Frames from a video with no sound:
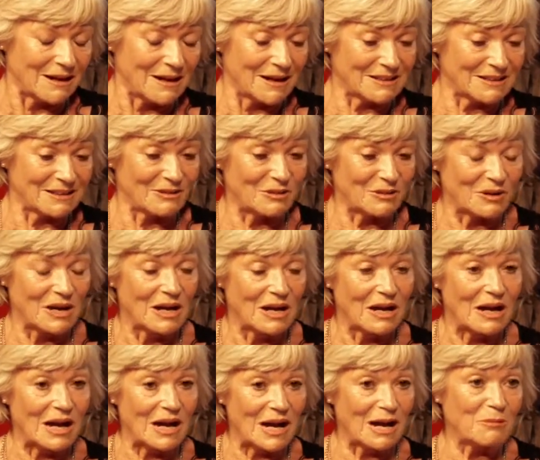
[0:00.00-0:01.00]
I thought
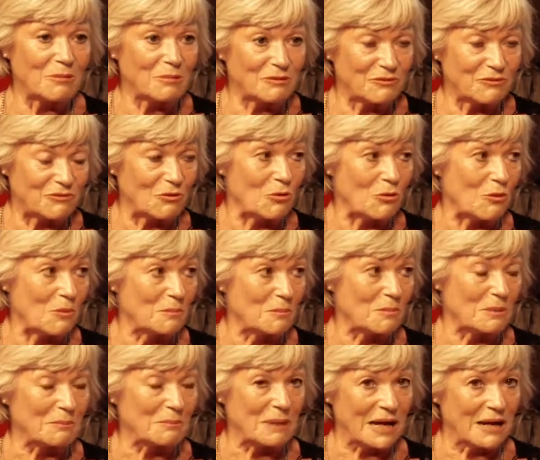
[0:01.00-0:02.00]
I will
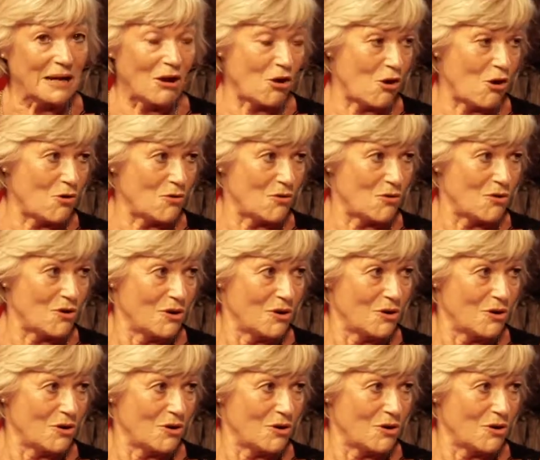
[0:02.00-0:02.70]
form my own